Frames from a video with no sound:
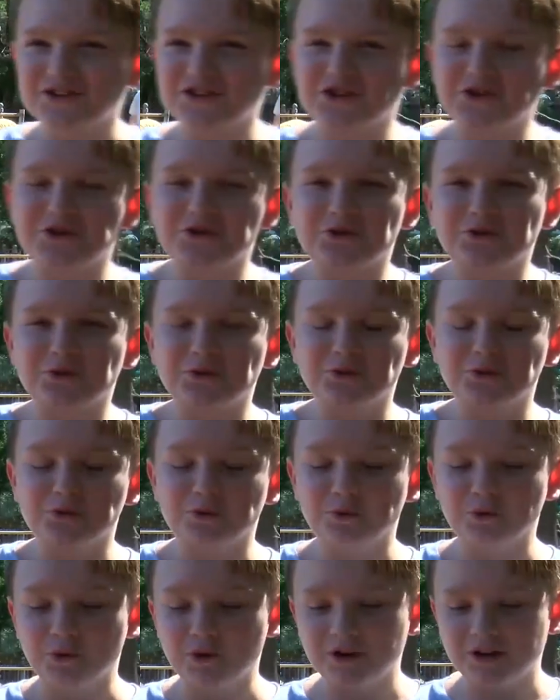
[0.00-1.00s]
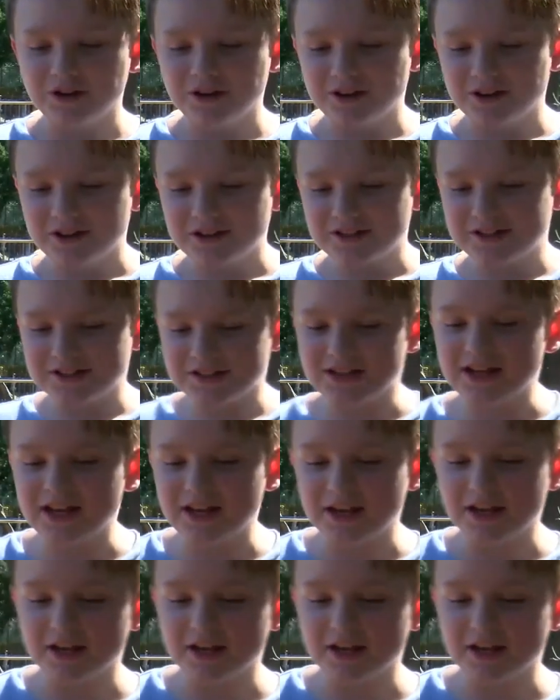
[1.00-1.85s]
to see